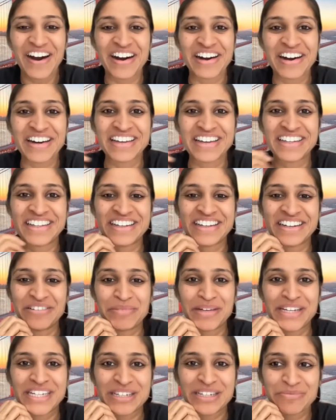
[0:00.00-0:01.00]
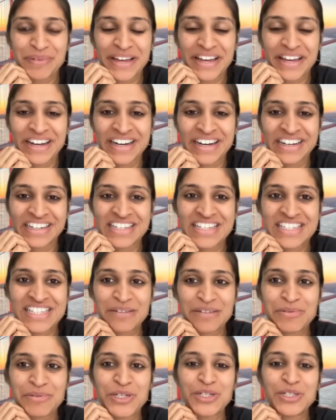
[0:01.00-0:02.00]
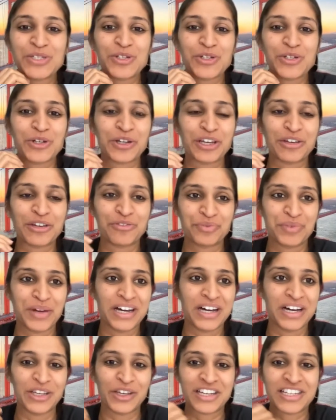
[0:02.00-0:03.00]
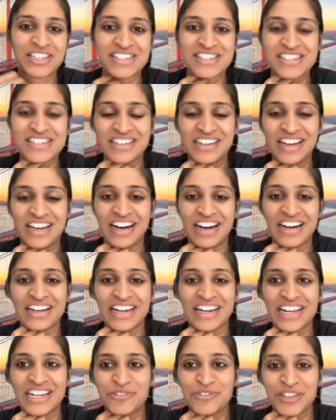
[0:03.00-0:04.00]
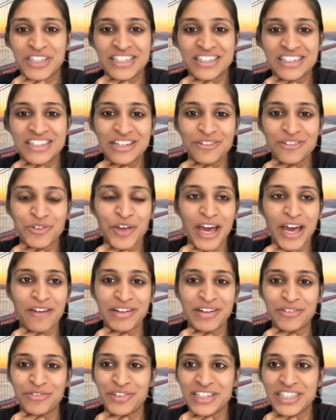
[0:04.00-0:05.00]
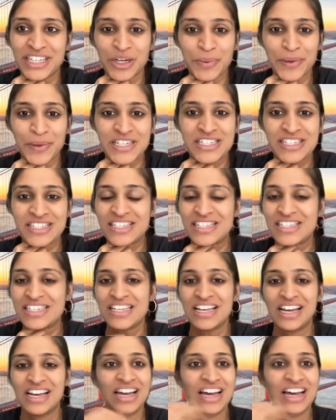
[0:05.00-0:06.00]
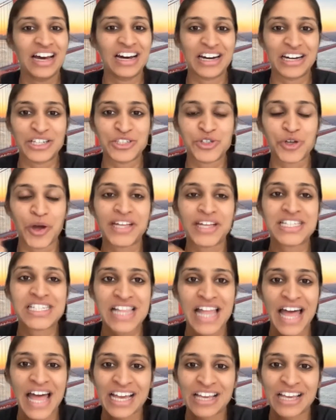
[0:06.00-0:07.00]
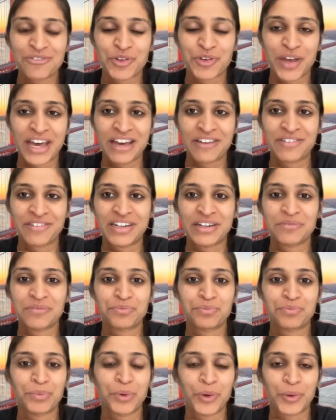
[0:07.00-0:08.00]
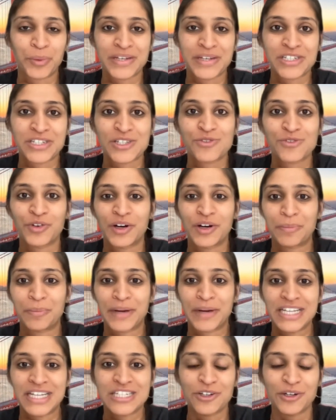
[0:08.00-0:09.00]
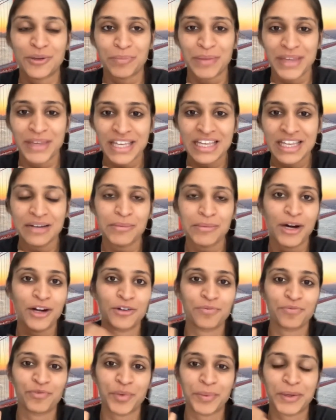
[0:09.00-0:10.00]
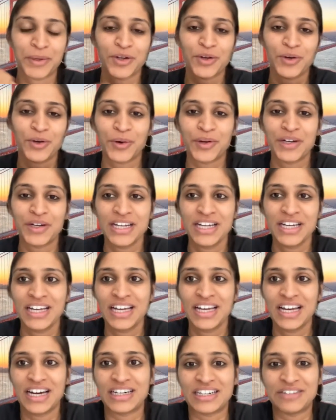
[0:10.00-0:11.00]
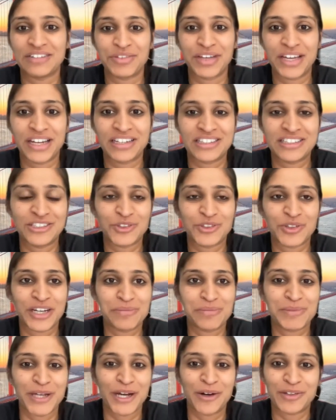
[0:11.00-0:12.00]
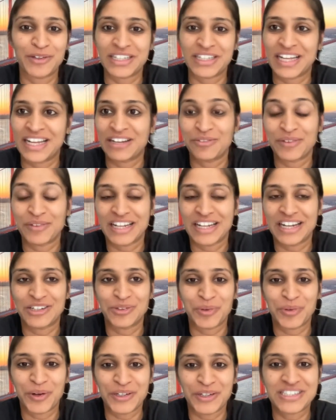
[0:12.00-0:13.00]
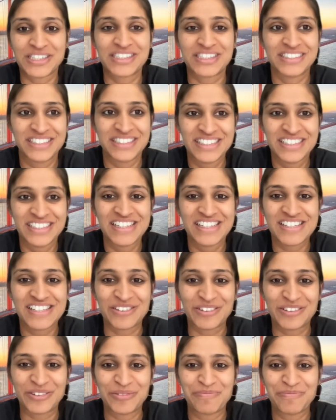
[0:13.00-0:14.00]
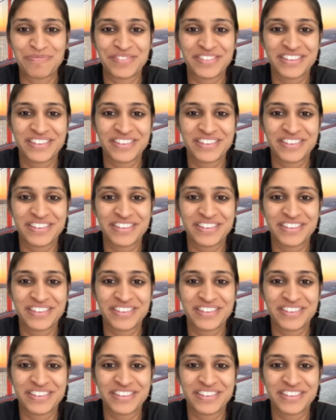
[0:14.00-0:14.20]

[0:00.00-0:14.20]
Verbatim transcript: uh, in the meetup uh, description. So if uh, you can just uh, connect with her if you have any further questions, join Slack if you have any more questions for Prachi or me about Women of Code. we are here to help you out in any way that you want. So